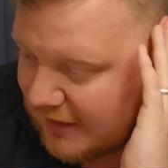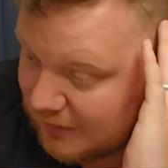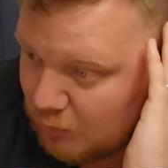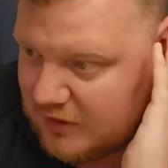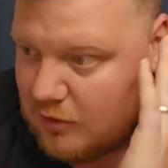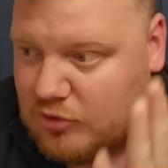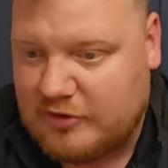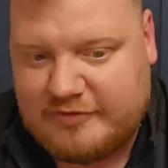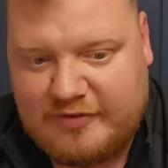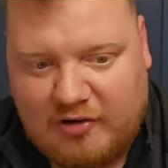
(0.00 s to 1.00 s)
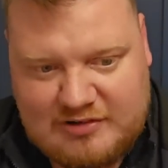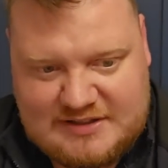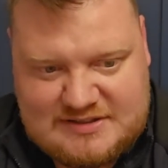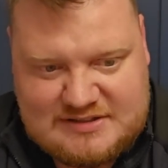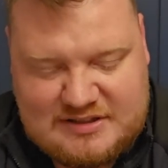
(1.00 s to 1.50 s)
And then when you look at
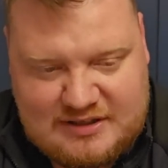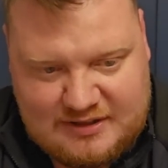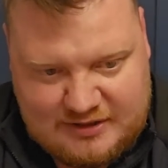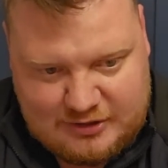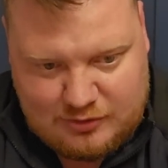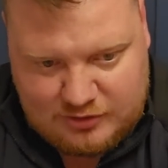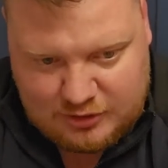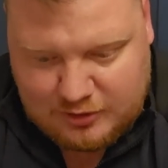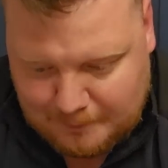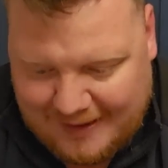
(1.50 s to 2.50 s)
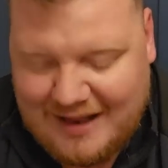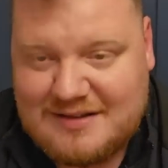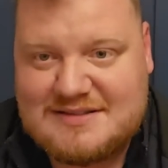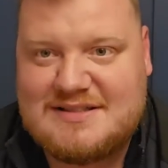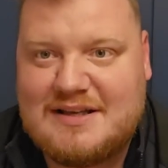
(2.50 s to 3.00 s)
Forest, you compare
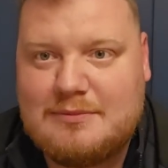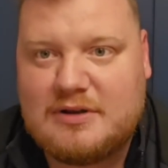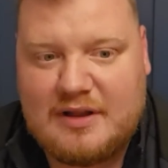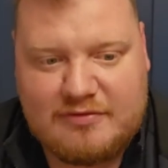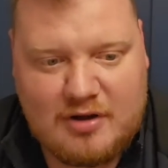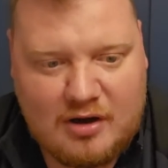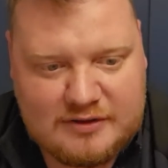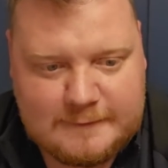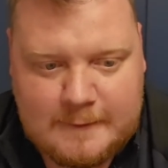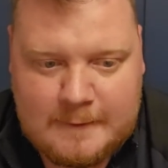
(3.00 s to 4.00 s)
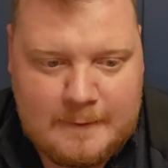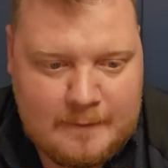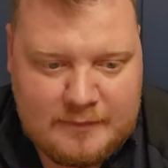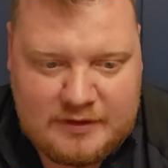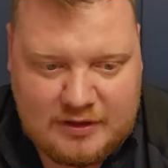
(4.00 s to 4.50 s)
the team that they've got, and
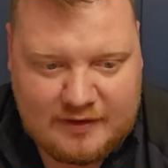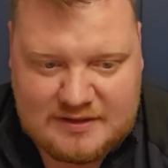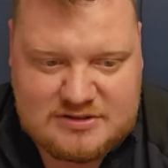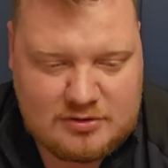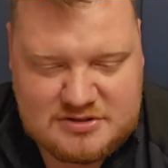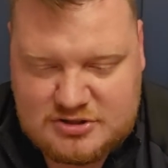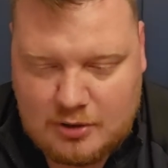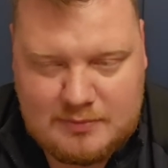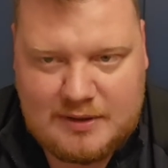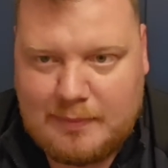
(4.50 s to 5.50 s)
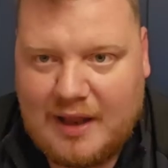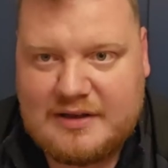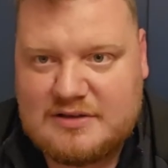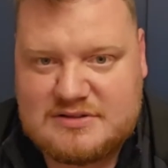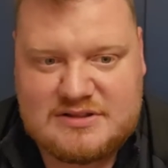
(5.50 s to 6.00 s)
you know, they signed so many
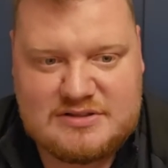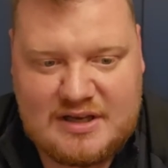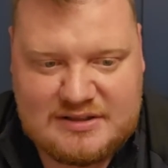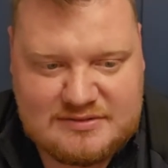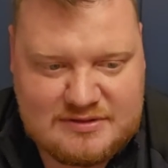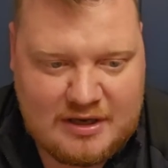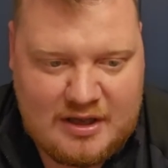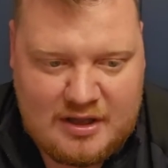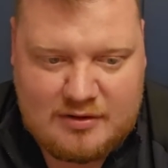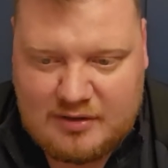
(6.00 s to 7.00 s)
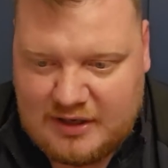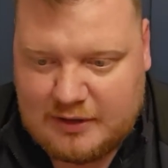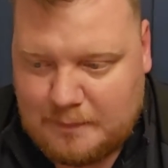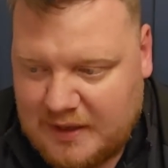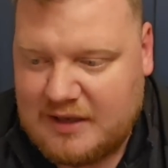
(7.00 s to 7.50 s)
players in
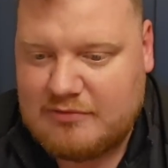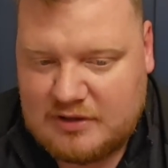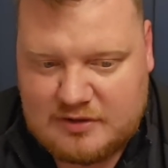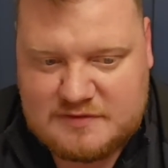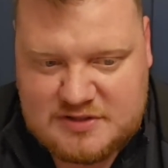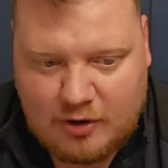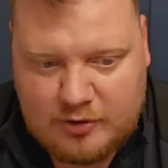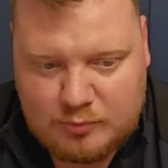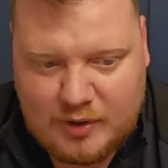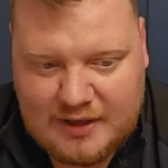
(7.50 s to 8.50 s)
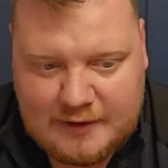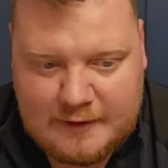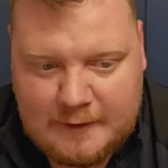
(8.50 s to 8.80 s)
a period of time where